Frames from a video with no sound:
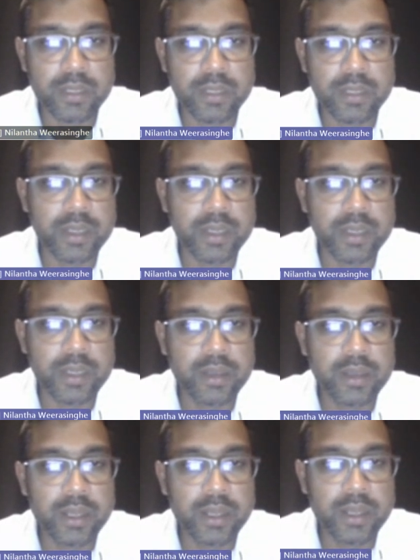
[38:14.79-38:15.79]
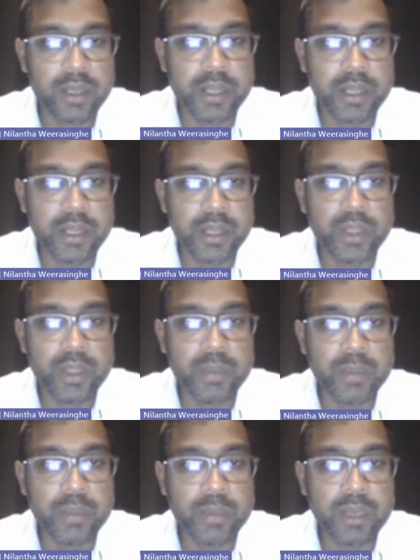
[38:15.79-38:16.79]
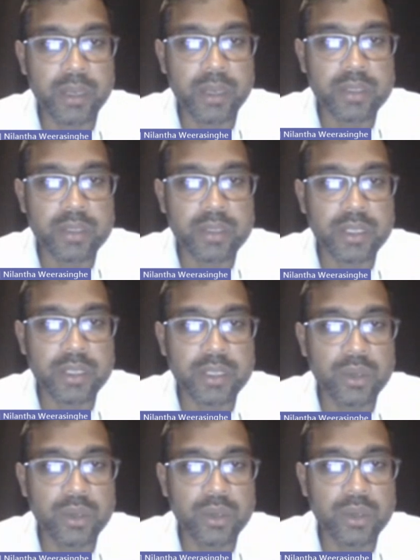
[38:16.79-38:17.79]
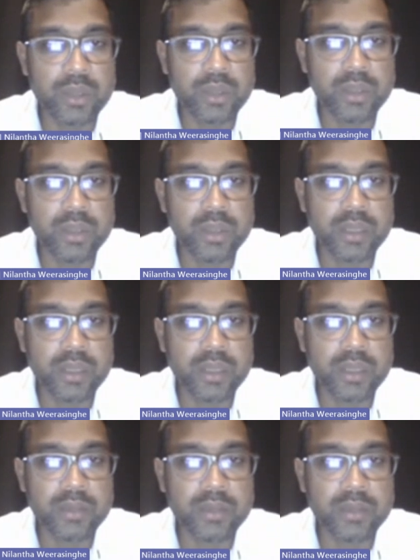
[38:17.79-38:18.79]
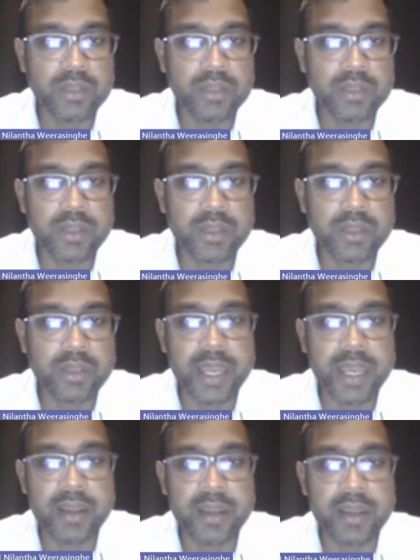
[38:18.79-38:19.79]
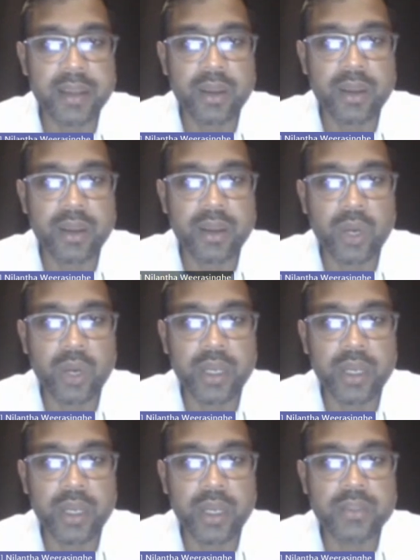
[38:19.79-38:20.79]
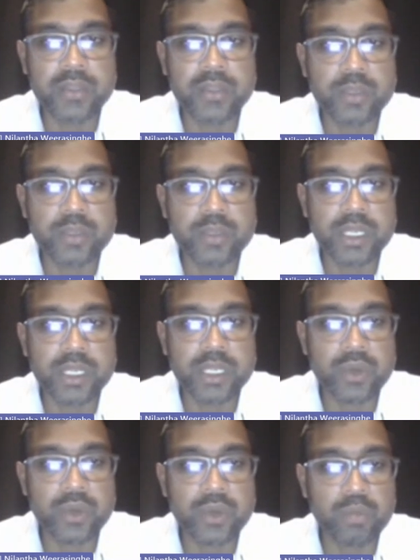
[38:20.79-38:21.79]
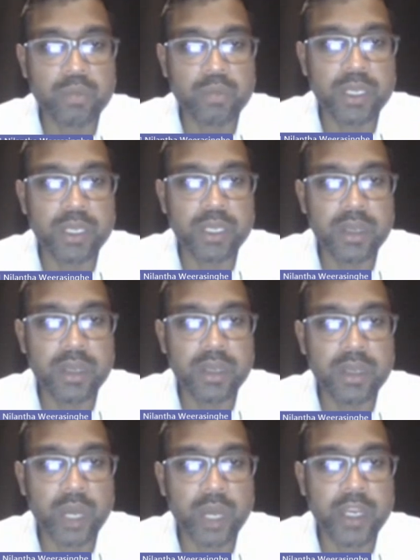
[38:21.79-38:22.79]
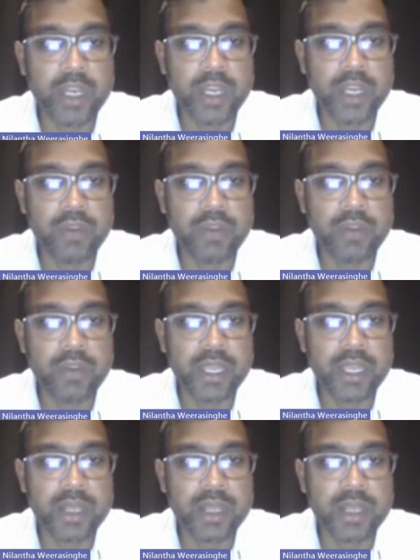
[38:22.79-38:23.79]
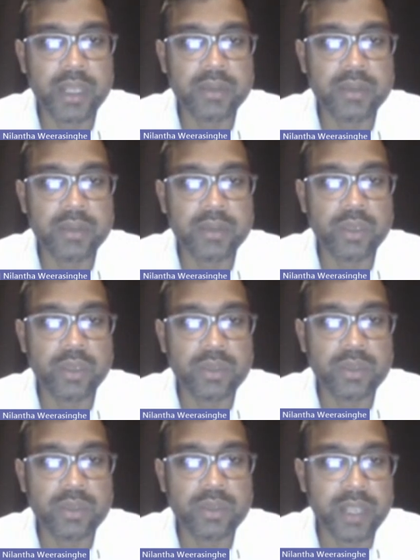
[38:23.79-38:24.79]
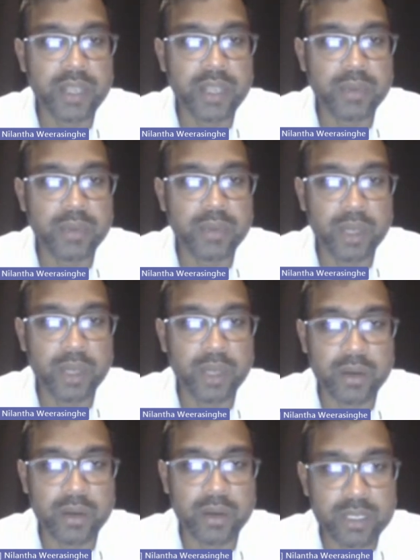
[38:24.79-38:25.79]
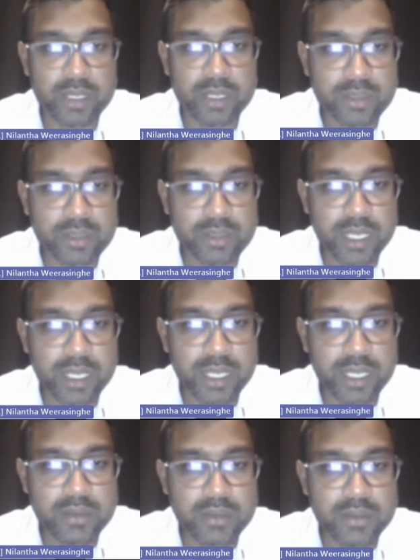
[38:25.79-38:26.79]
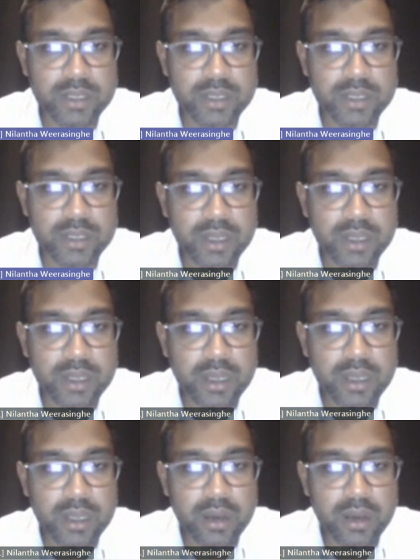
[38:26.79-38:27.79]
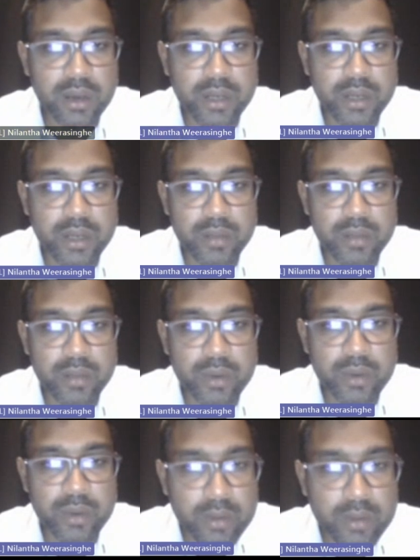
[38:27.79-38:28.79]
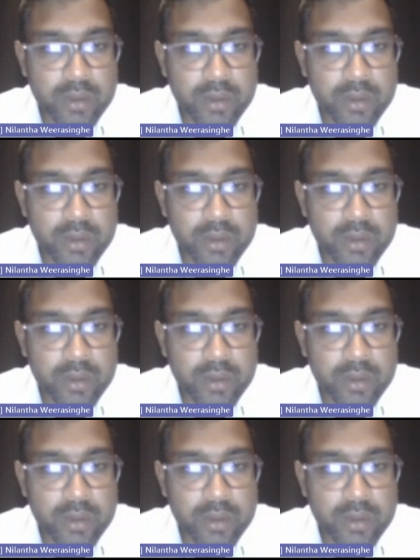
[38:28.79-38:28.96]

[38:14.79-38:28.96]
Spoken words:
Yeah, here. During the meeting with CEO, he mentioned that auditor's objective should be to identify errors and frauds in financial report. All right, what is not the case? Audit report.